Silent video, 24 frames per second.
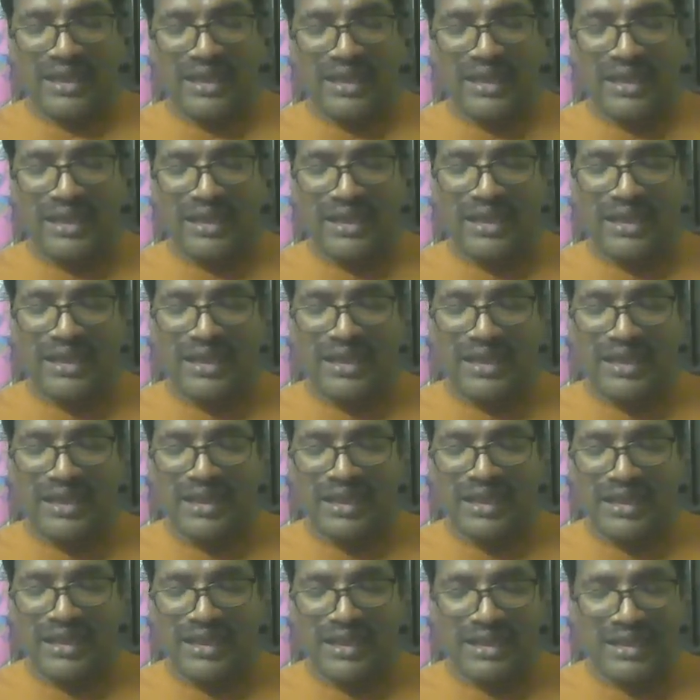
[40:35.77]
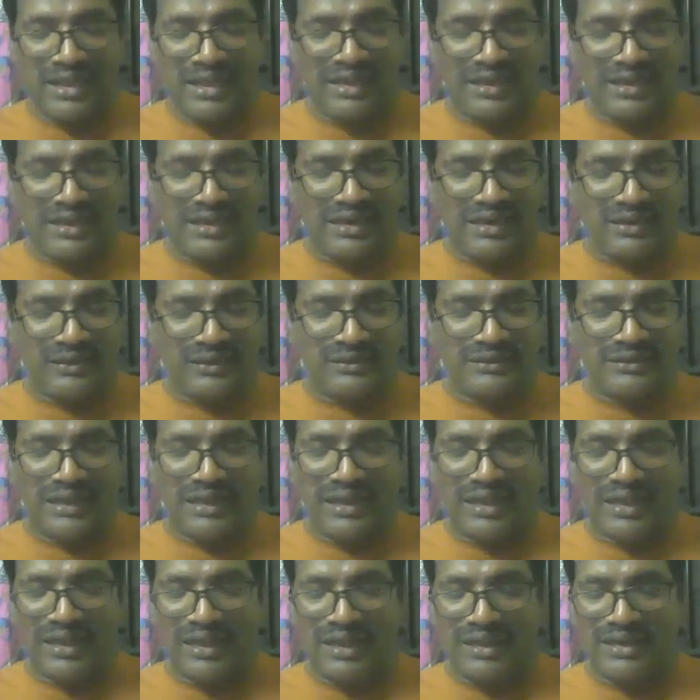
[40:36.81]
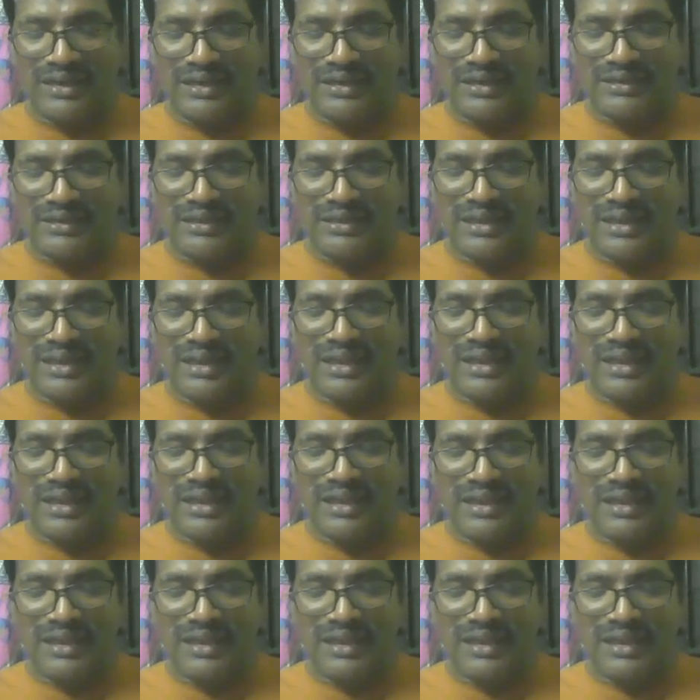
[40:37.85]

Hallelujah. Hallelujah.